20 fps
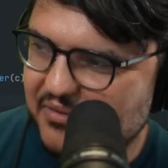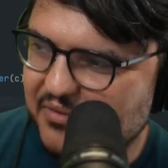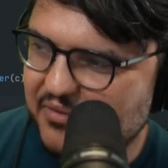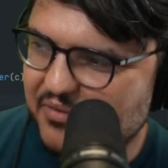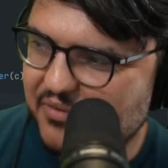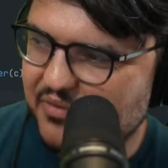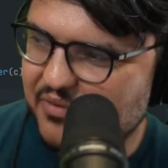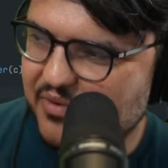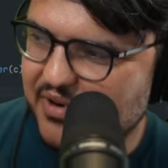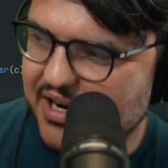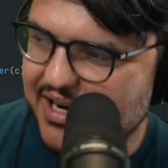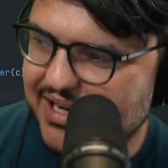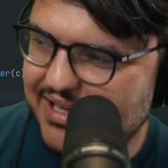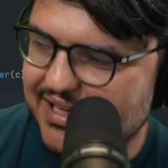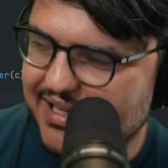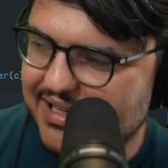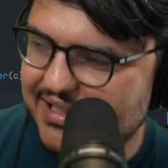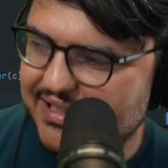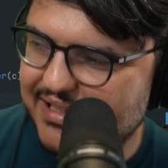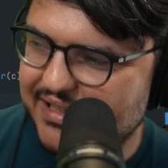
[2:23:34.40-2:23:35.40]
What
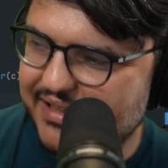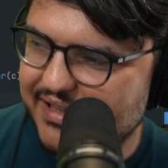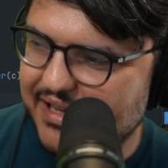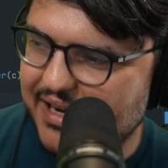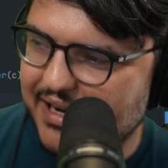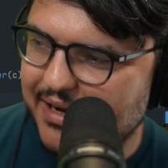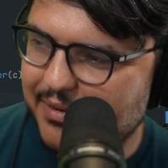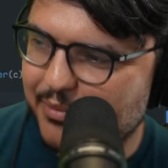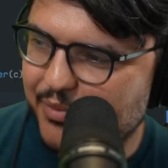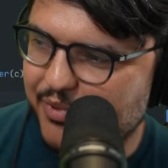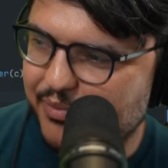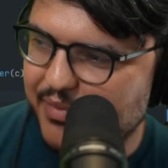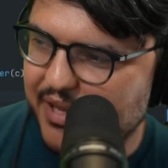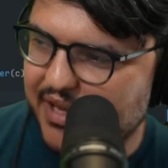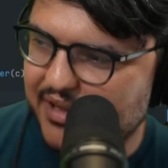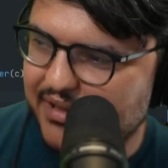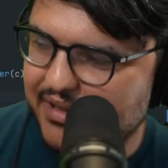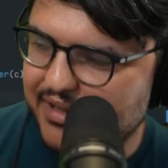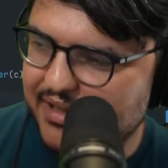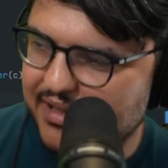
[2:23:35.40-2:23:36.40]
a dump,
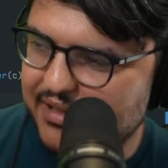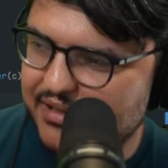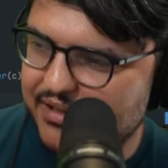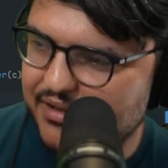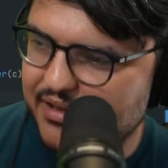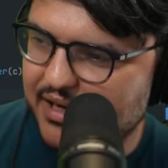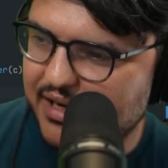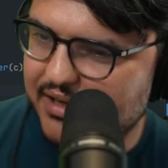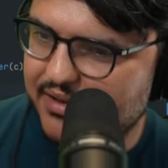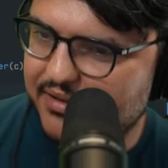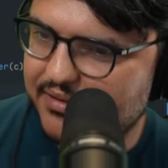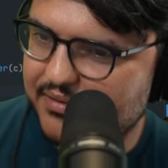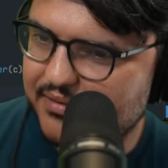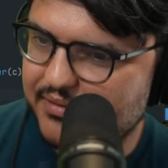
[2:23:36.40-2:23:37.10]
man, the internet.